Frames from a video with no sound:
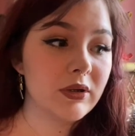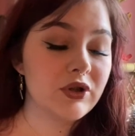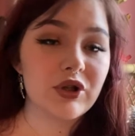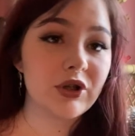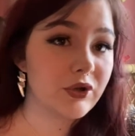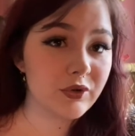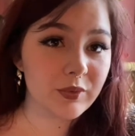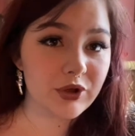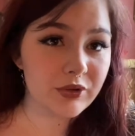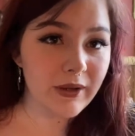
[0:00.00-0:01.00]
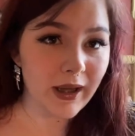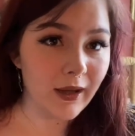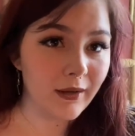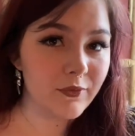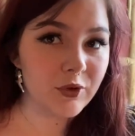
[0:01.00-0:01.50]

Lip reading: just use what you have.